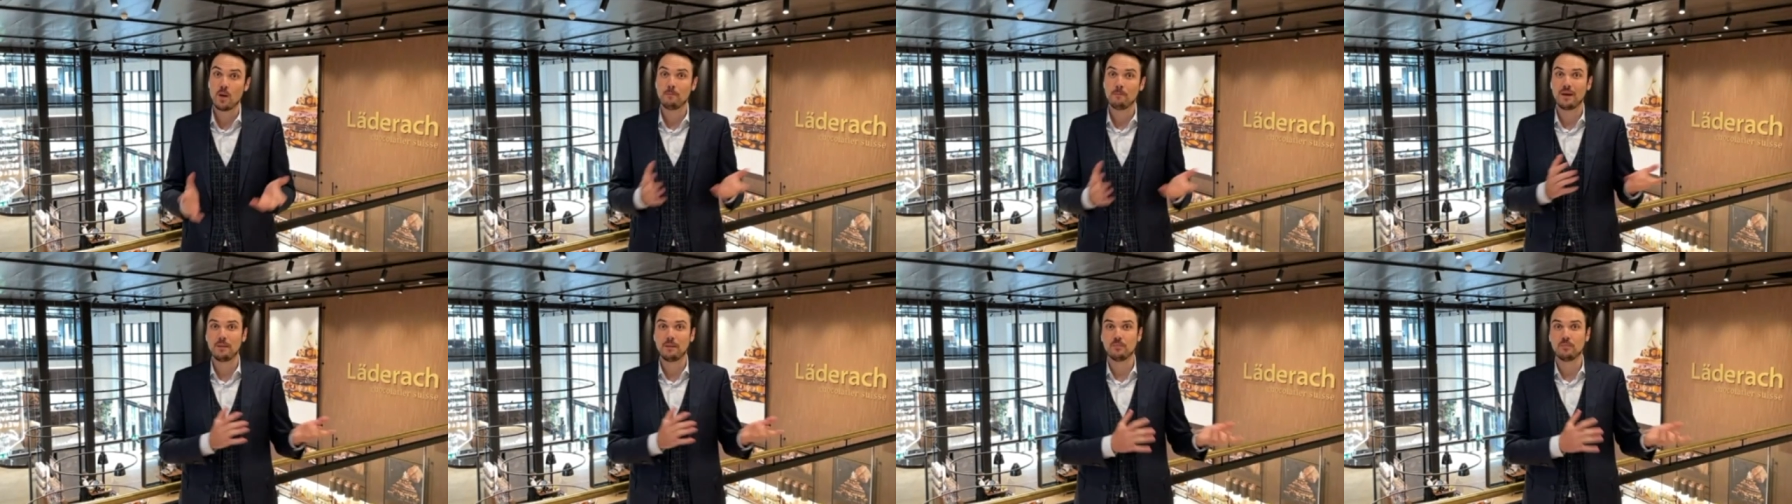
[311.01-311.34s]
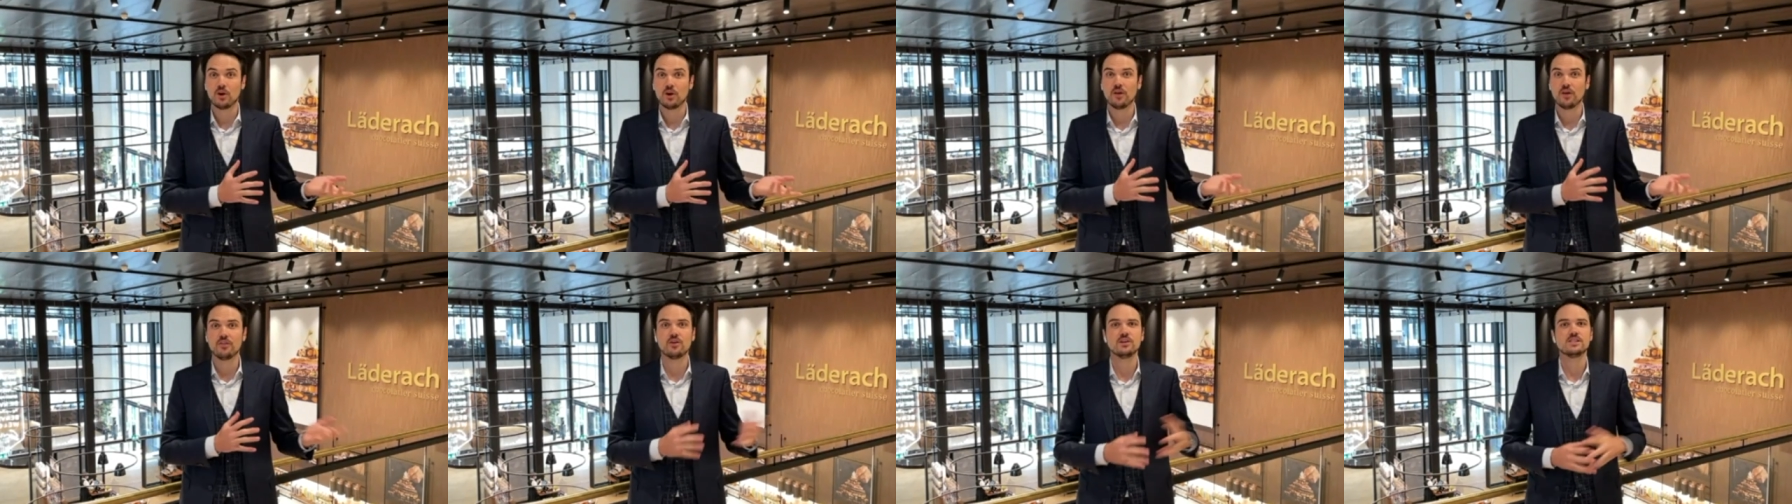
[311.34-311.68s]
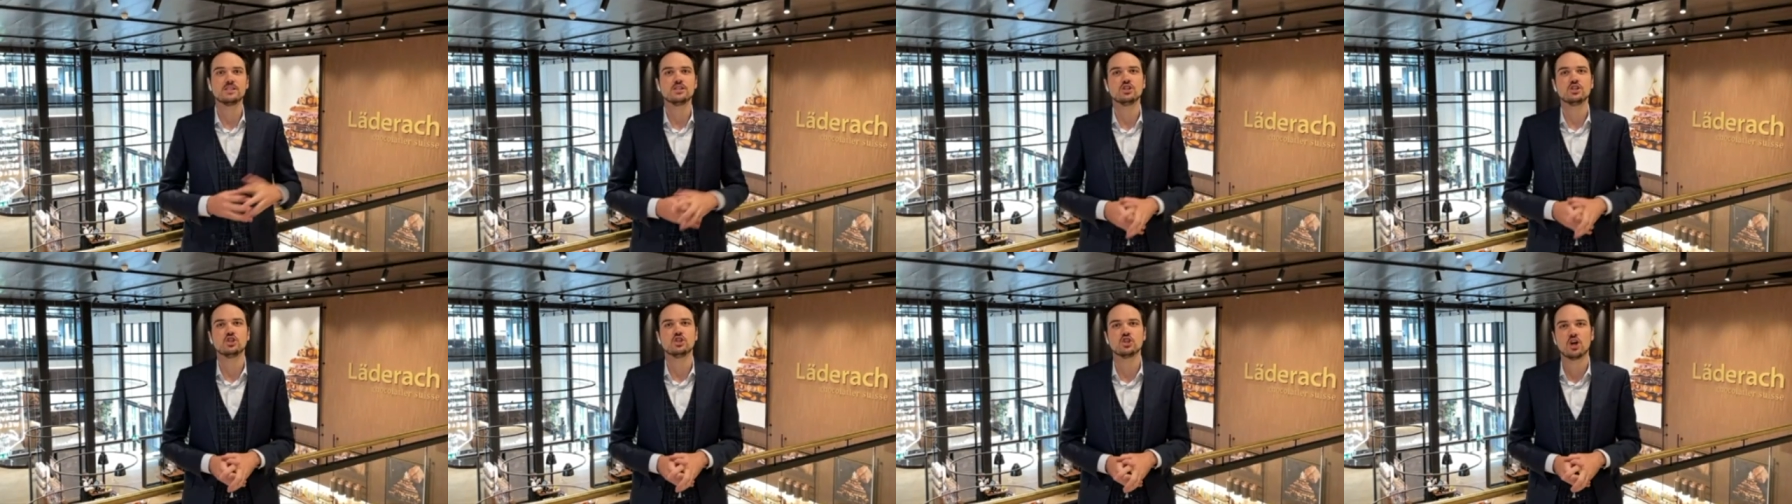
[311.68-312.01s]
My brother is
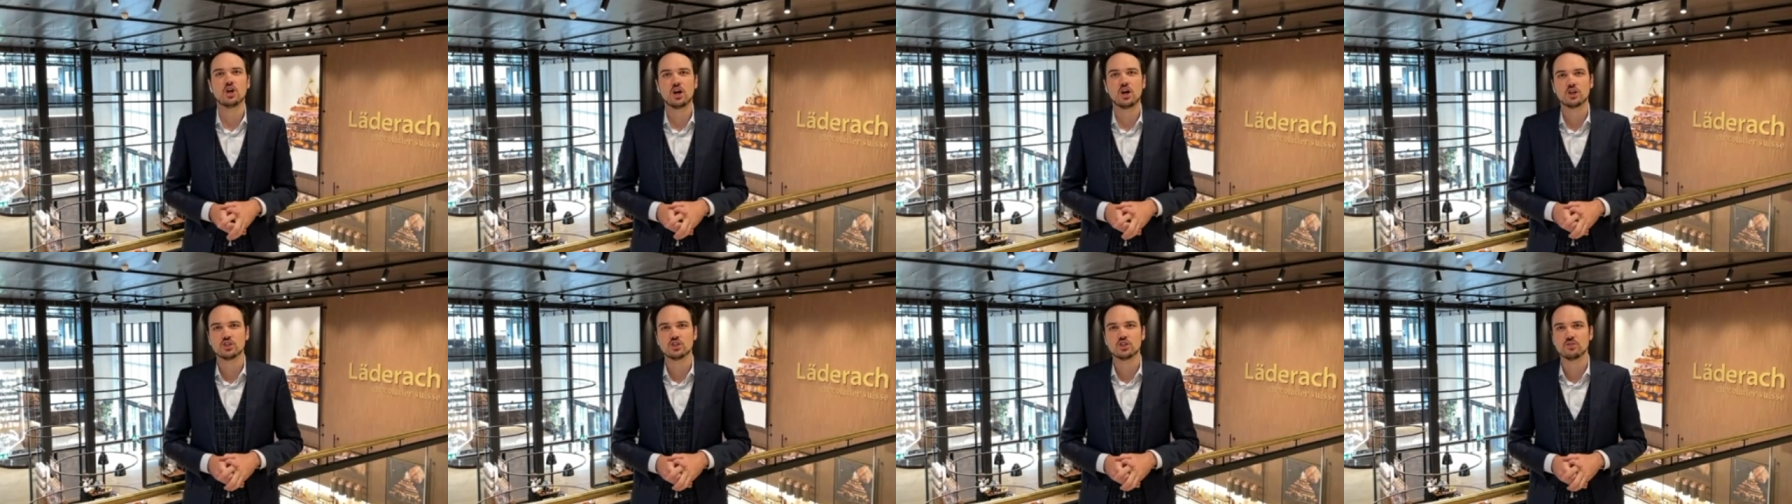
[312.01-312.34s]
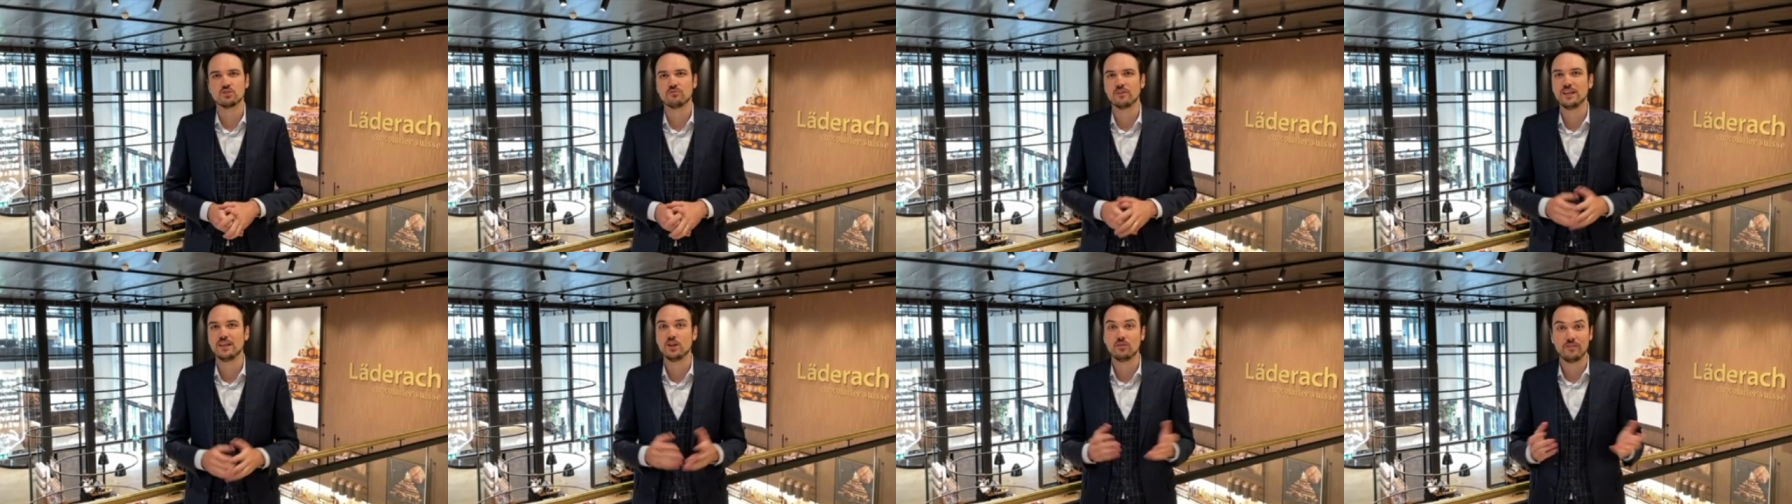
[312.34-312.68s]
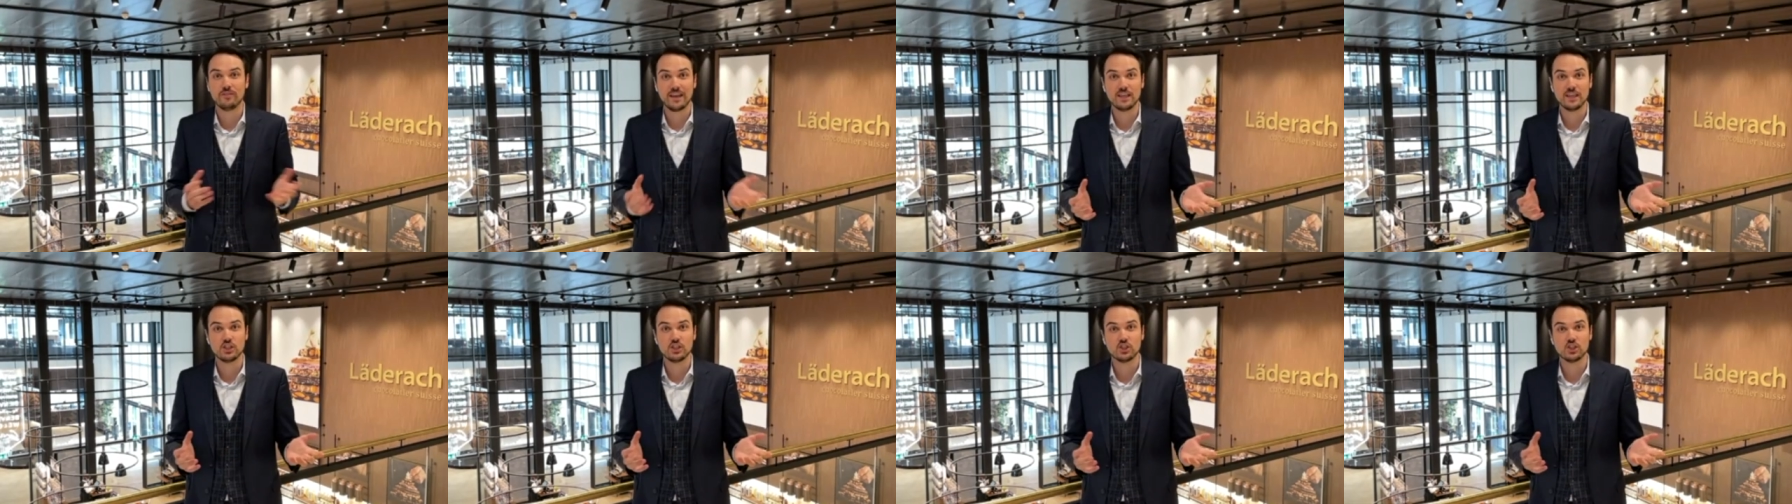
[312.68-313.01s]
in charge of
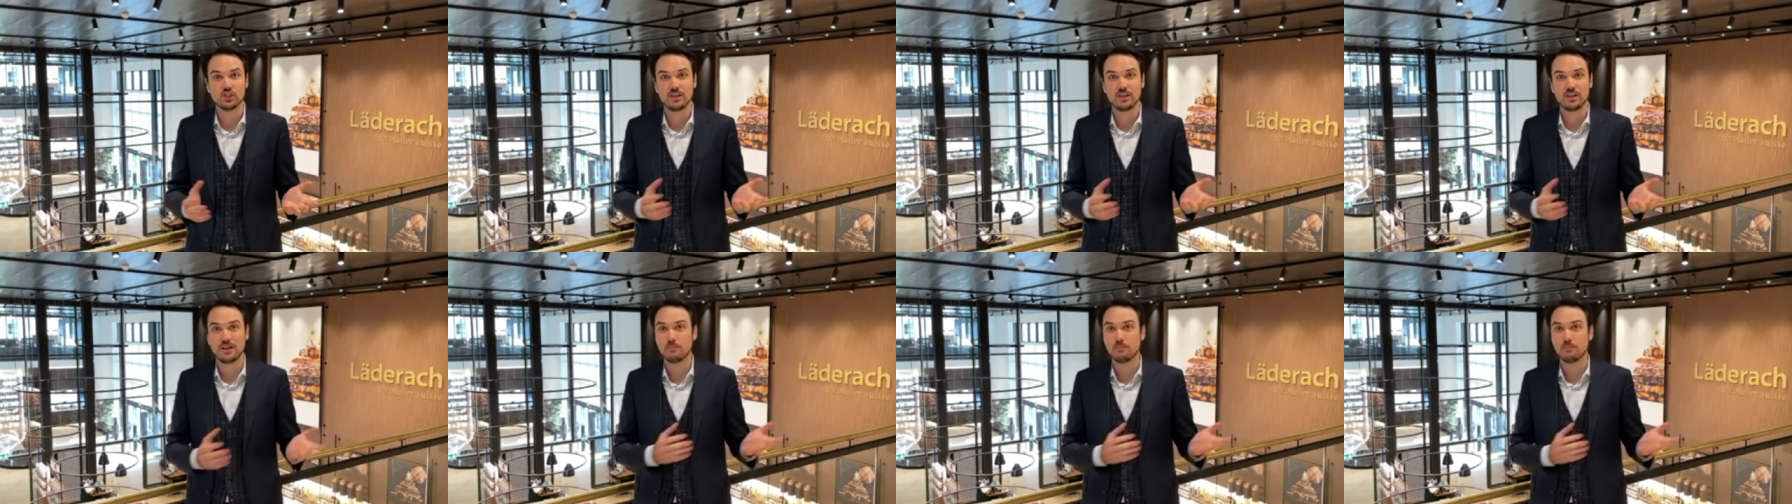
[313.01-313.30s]
innovation and